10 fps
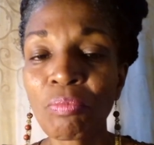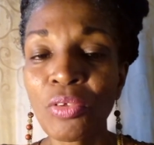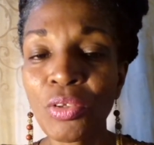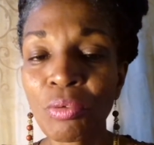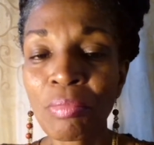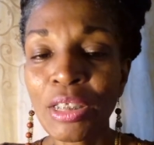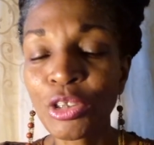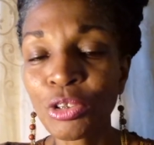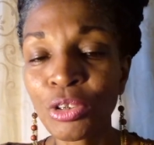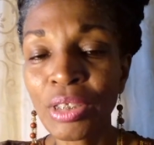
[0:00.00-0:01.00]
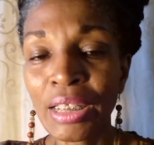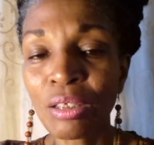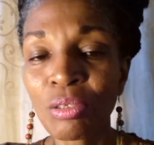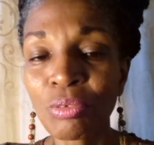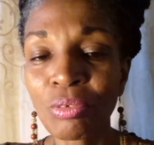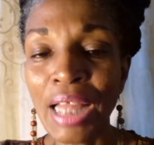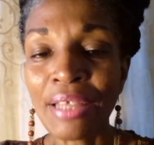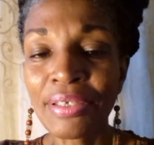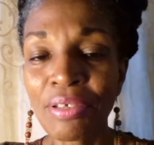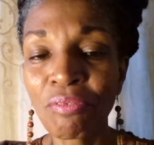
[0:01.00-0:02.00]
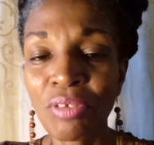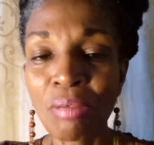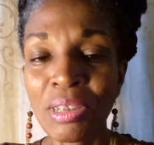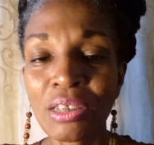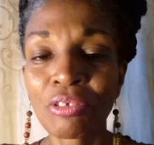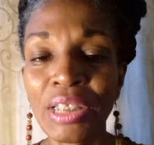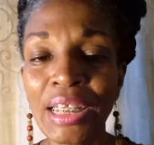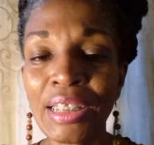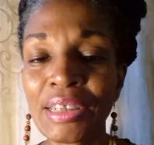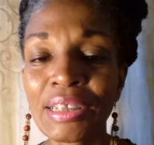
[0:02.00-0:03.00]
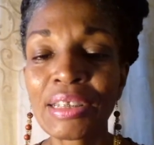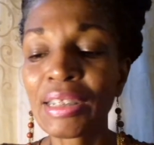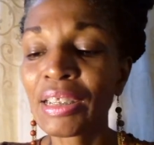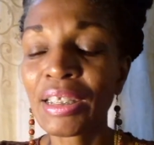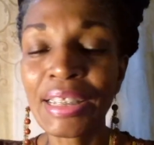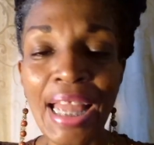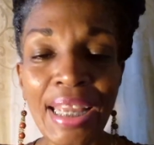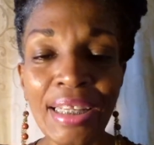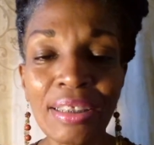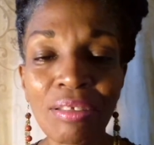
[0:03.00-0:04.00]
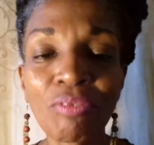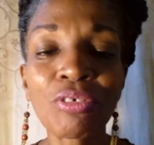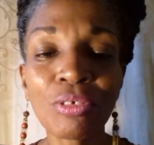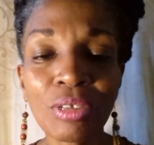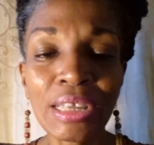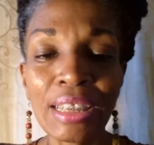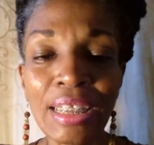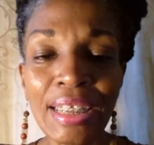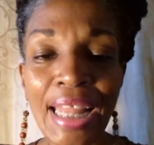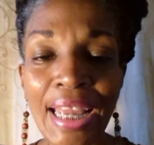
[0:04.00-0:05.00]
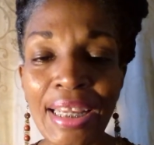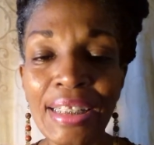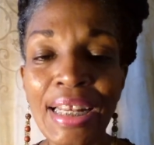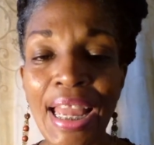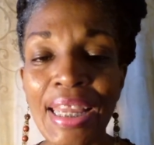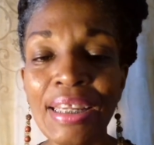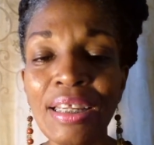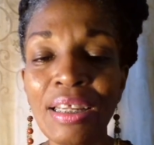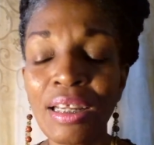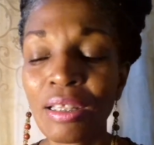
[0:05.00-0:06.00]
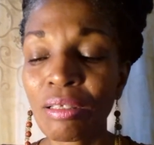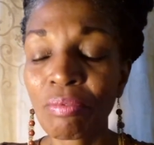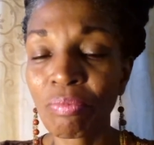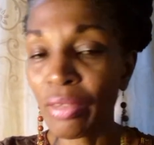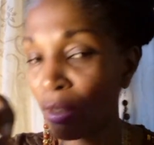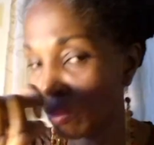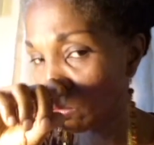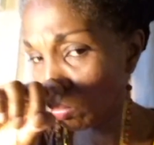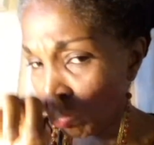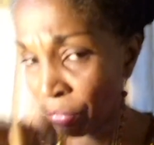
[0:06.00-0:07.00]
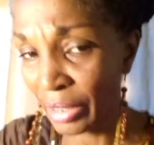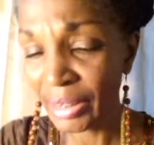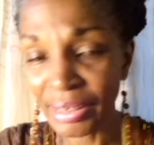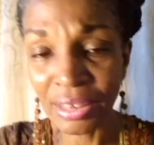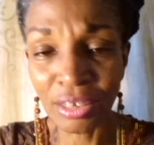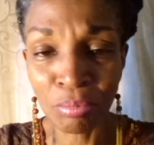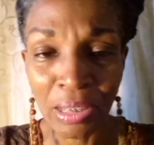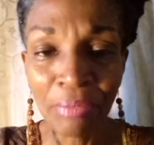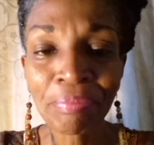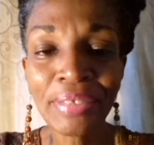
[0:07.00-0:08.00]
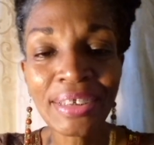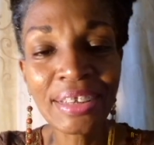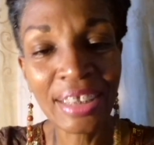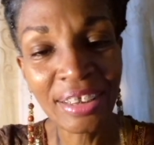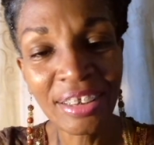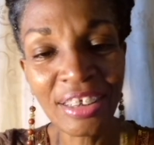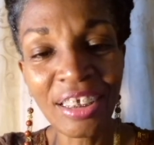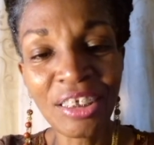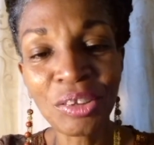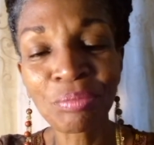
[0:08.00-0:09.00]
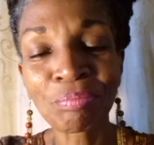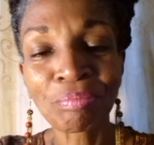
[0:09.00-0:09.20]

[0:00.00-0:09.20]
Make sure you include anti-inflammatory agents in your diet, foods in your diet like, excuse me, ginger,